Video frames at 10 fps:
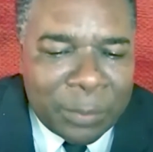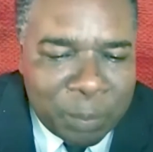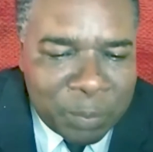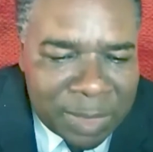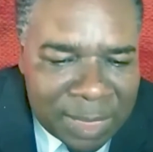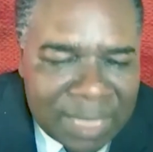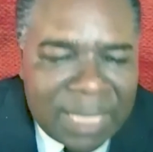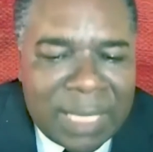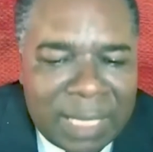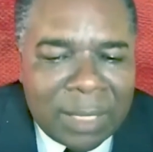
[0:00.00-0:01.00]

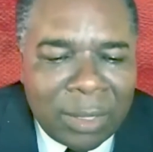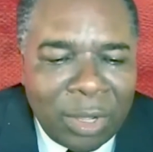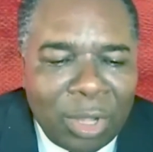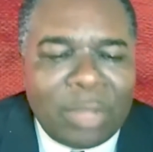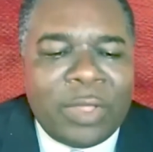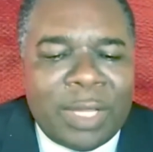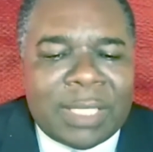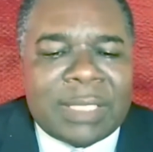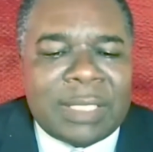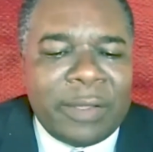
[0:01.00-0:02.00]
see
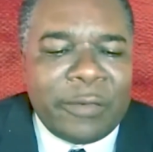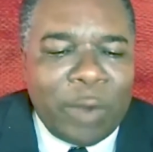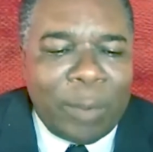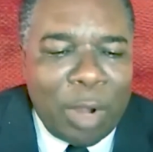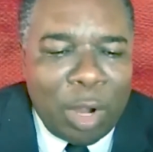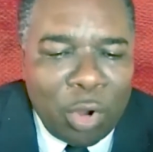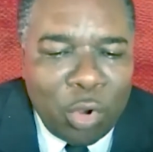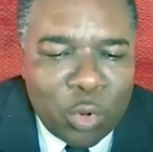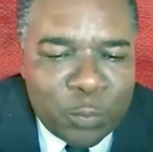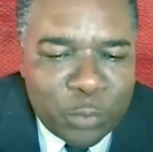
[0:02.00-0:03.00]
others from our
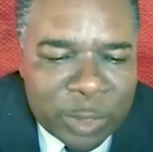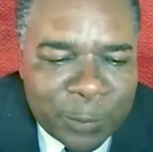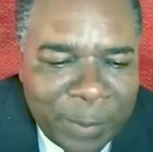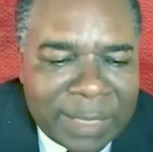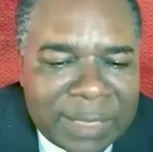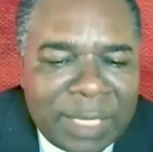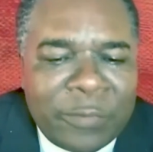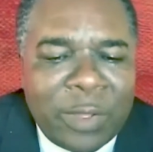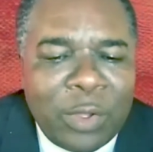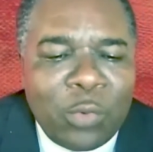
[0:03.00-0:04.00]
own
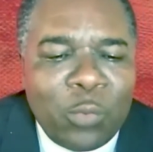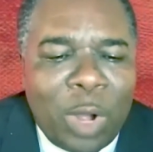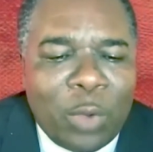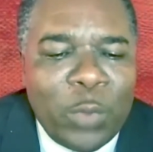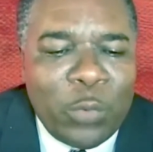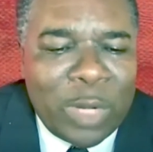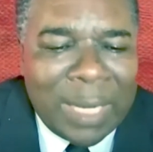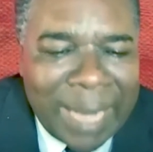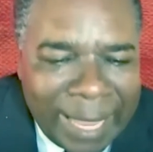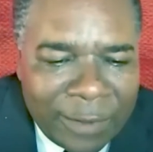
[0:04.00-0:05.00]
perspective, what we would
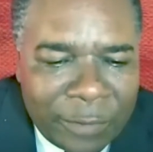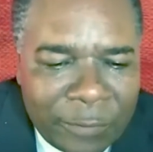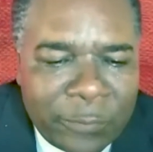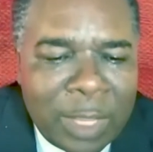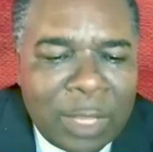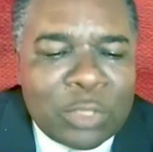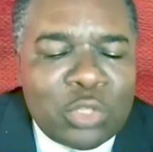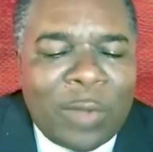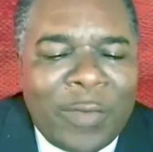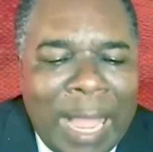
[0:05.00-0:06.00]
like
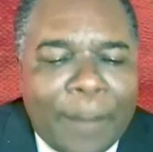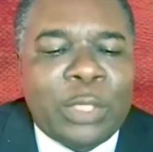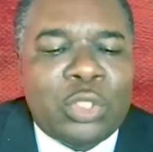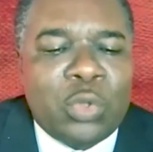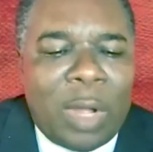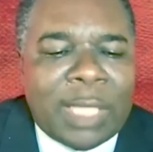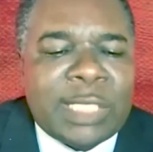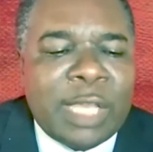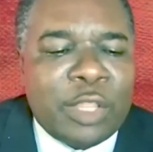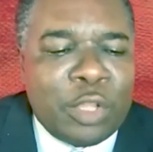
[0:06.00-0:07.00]
to happen to us,
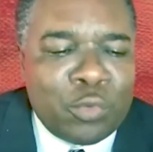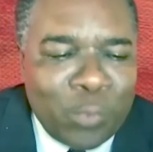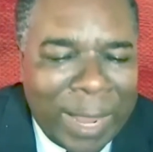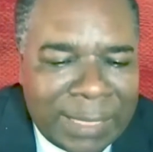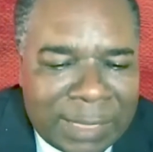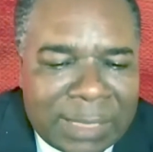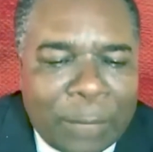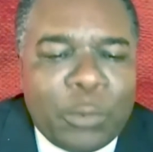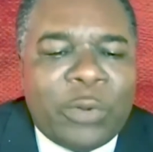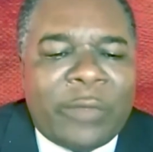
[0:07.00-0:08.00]
the rights that
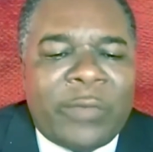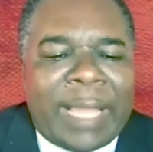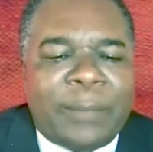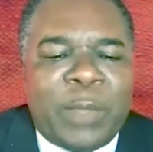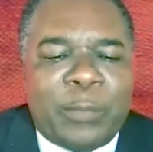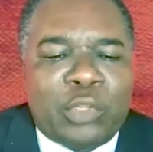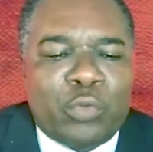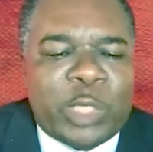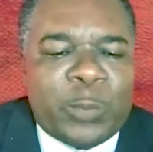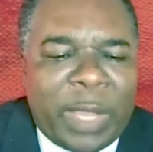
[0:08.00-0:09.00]
we would have liked people to
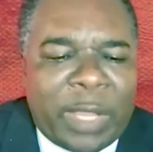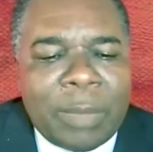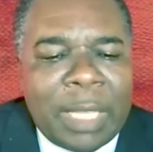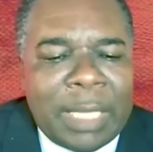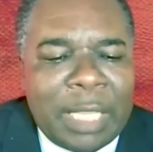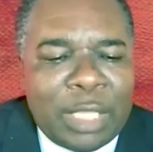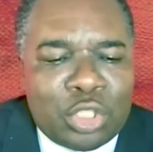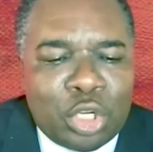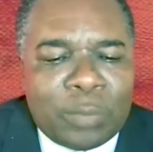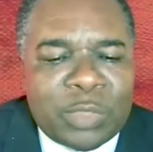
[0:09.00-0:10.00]
respect in, in
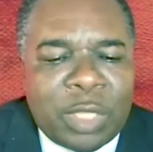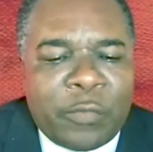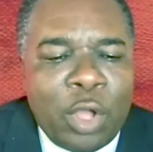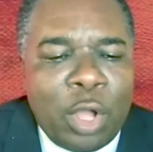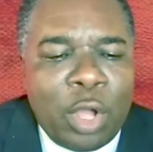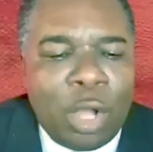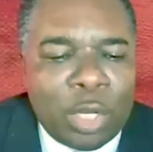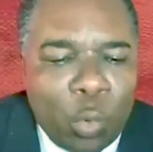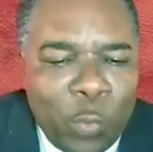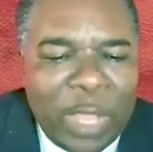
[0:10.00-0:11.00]
terms of the
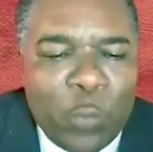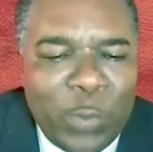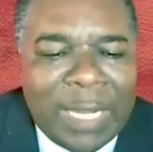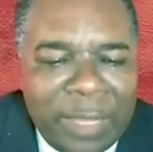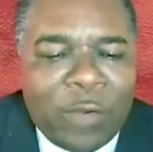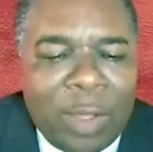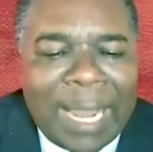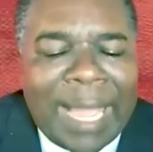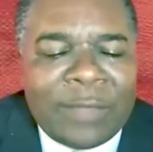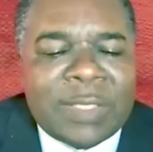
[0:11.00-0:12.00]
way we live our
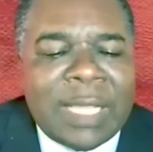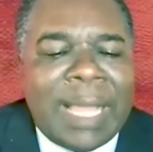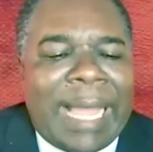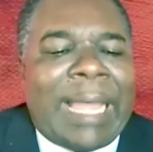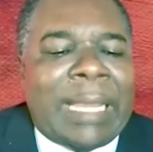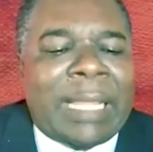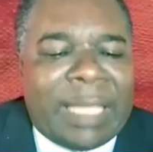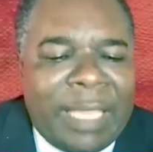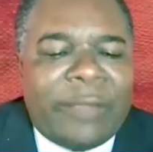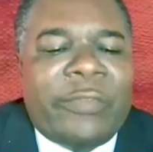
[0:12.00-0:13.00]
lives, and
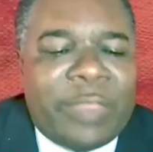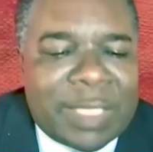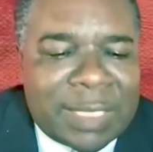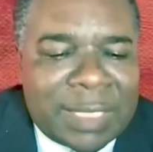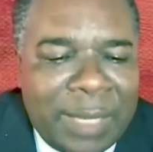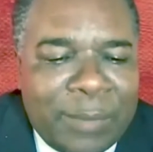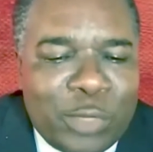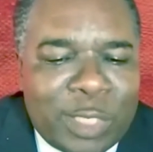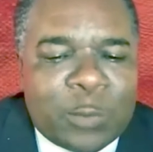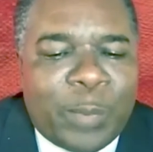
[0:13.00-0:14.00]
give the same
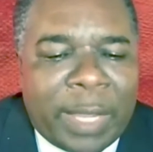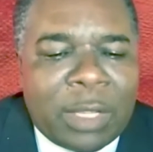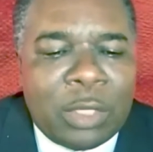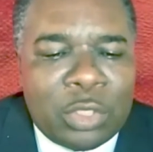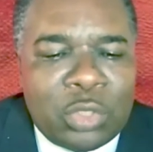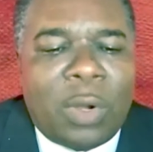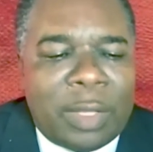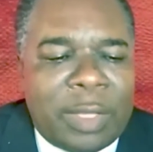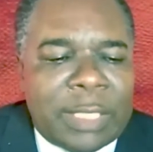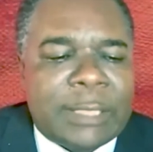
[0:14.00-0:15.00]
respect to
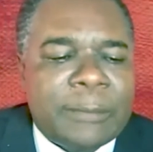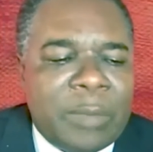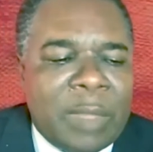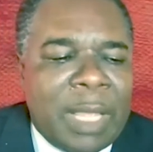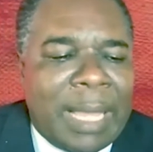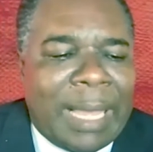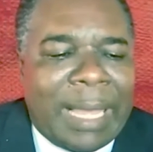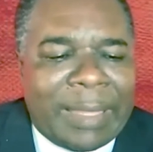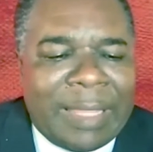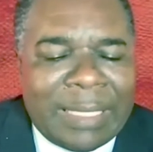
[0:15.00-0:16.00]
others.
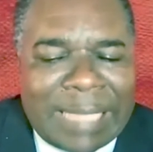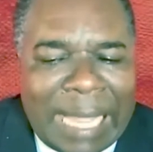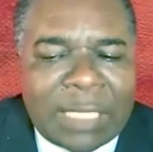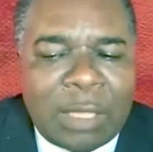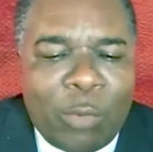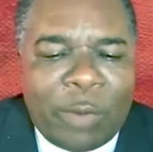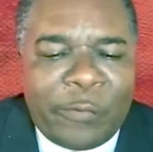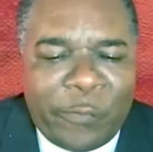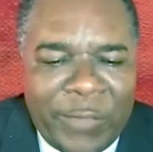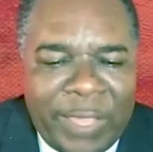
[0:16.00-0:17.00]
I think that our
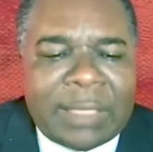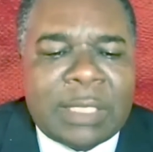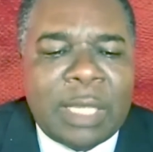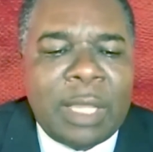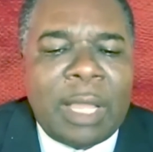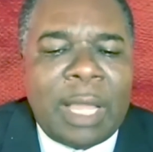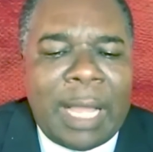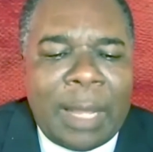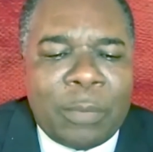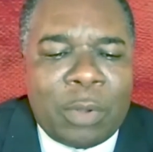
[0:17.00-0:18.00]
faith
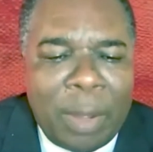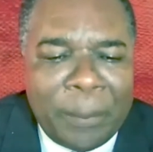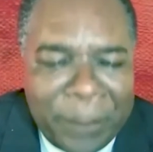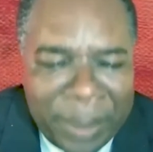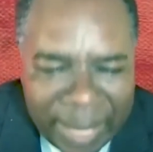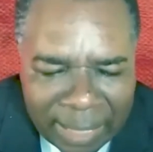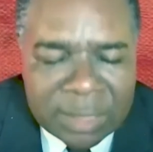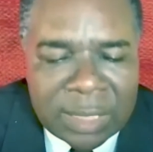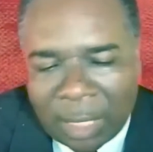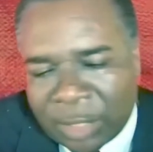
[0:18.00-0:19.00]
um,
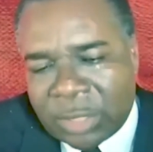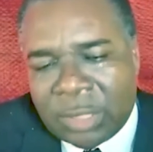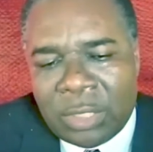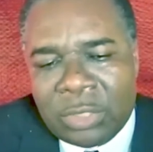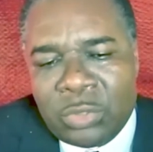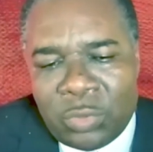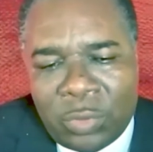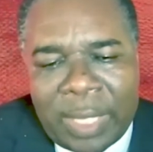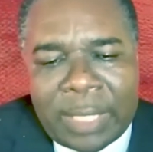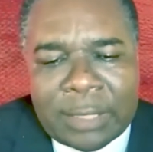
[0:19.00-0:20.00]
compels us to do
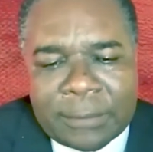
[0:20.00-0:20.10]
that.